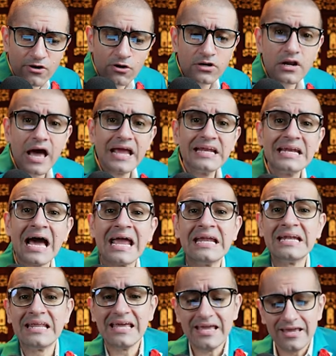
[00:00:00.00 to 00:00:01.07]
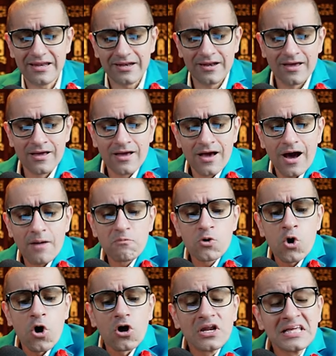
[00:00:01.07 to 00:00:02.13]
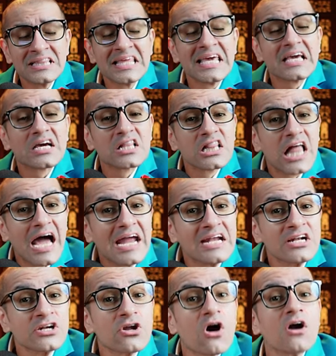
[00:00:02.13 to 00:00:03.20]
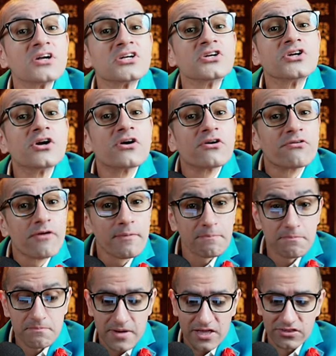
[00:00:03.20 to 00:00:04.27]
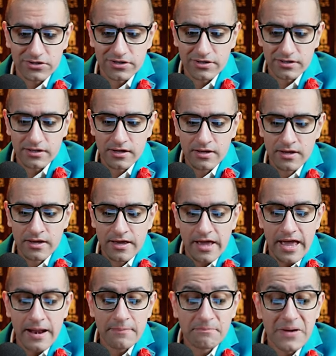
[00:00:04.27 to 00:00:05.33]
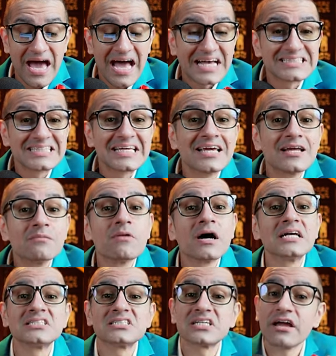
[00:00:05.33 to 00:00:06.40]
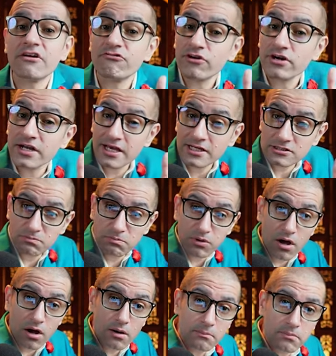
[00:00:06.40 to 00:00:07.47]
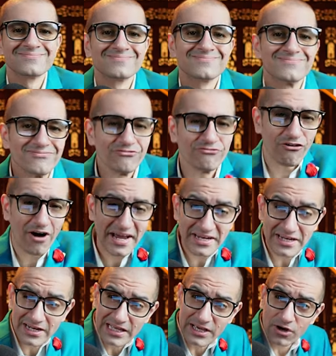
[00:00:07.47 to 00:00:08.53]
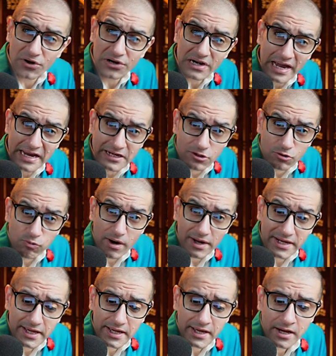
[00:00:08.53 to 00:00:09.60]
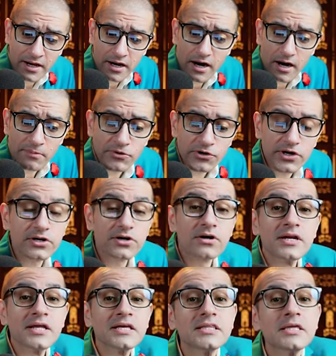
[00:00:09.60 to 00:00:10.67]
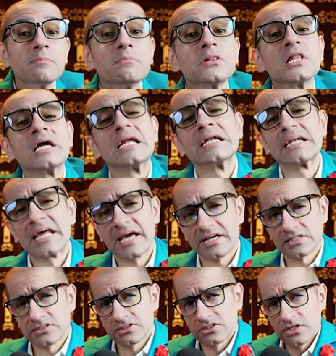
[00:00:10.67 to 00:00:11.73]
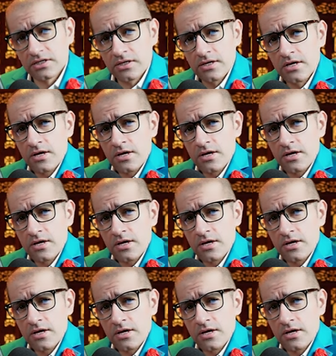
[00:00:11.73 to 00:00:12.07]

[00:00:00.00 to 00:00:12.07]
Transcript: and on line 19, I'm calling the client.decrypt method and passing in my ciphertext blob. Finally, on line 20, I'm returning the plain text.